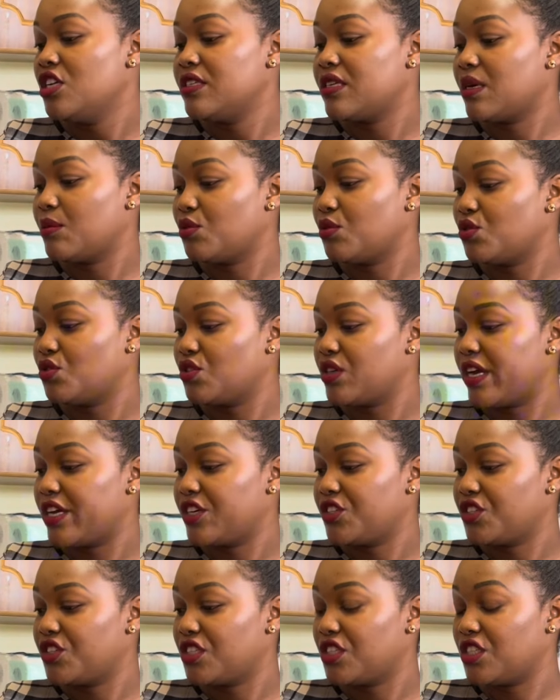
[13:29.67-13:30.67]
tumble dryer
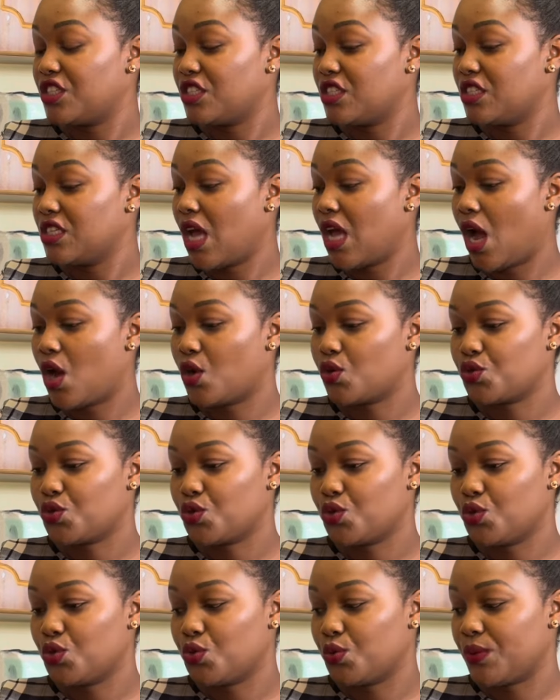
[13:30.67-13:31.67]
sheet in
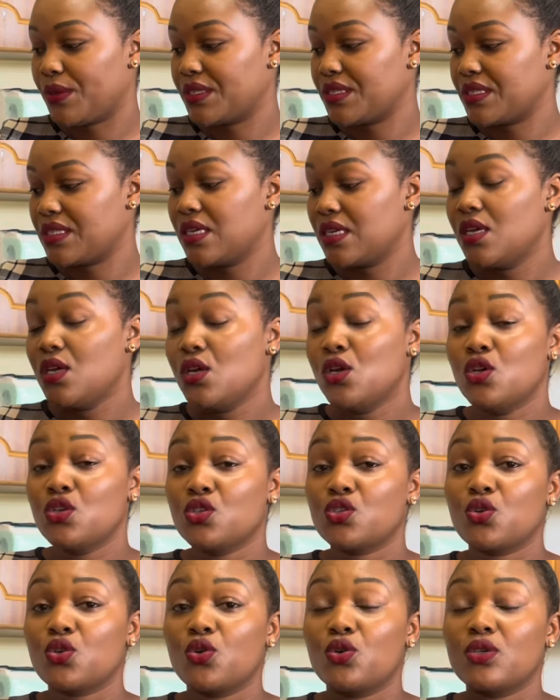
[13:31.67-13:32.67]
household waste.
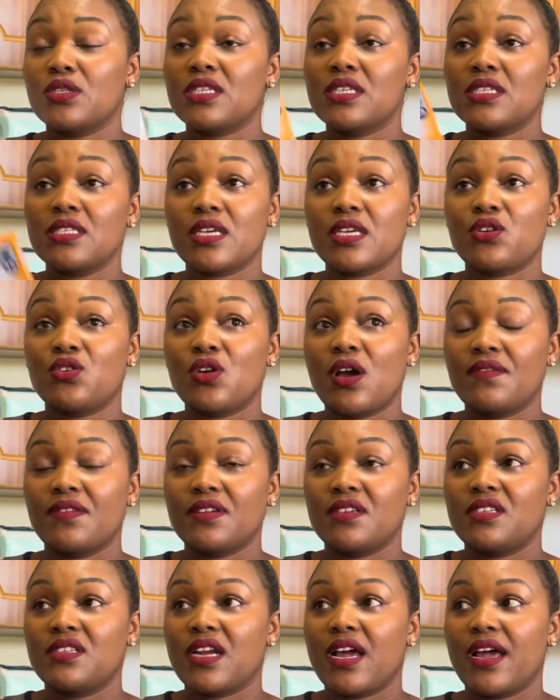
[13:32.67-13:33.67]
So since I don't have a
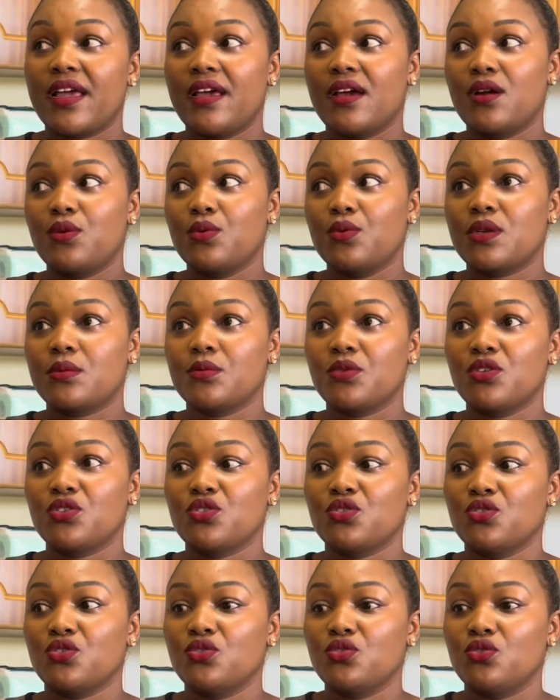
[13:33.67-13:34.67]
dryer, what I'm going
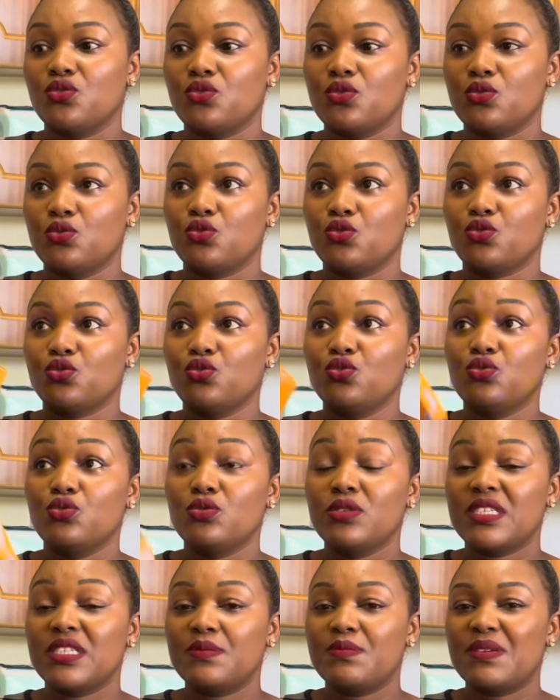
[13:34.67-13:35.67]
to, to do
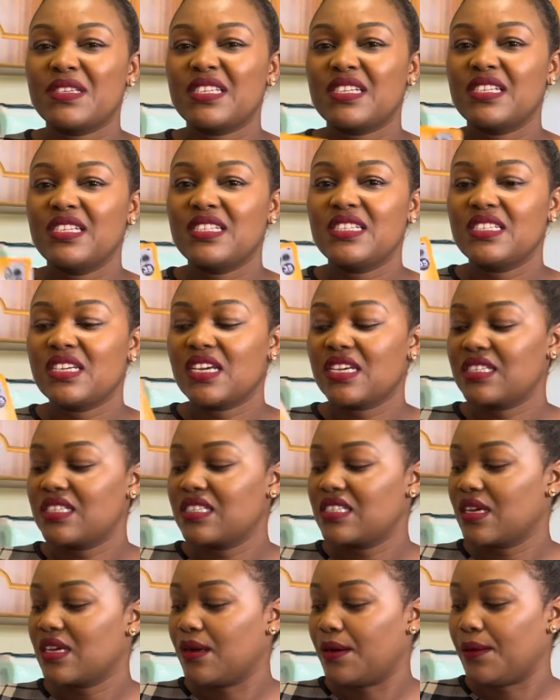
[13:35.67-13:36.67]
is basically
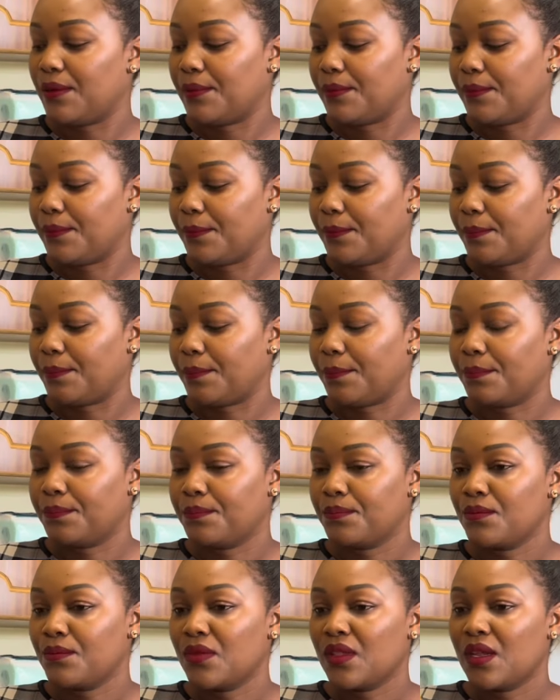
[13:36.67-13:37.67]
just um,
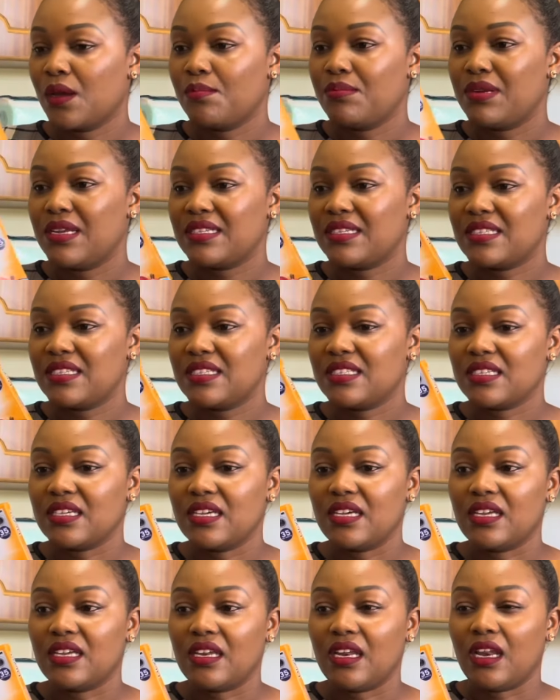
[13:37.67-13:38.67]
place it
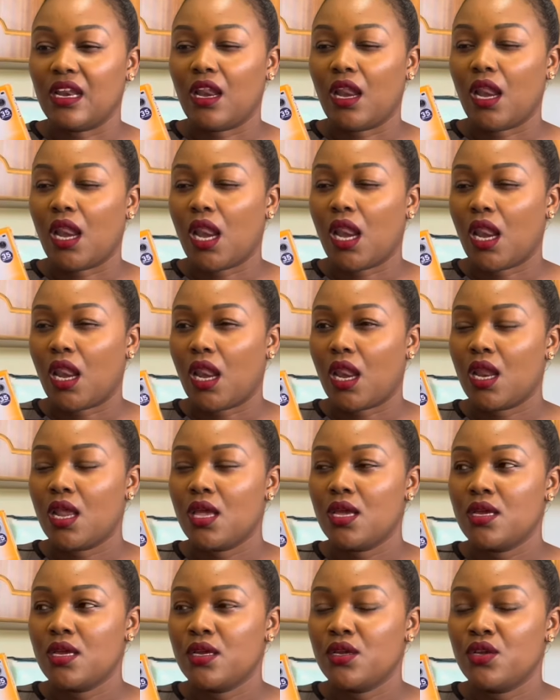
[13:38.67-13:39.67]
in,
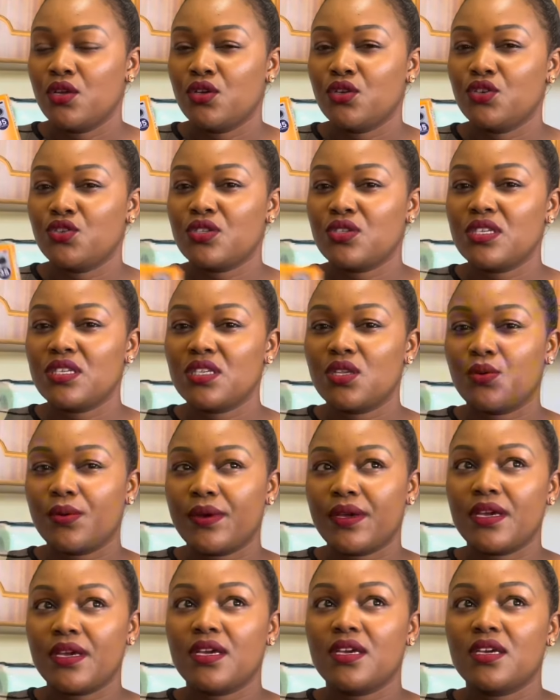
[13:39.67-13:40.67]
you see the
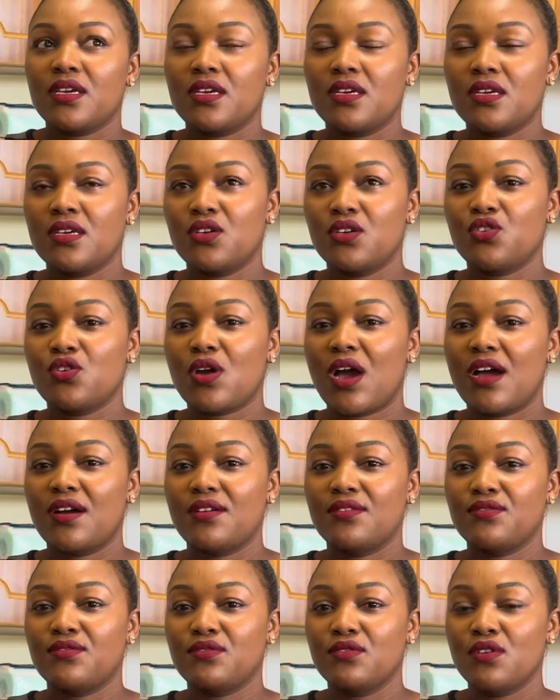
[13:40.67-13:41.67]
way you have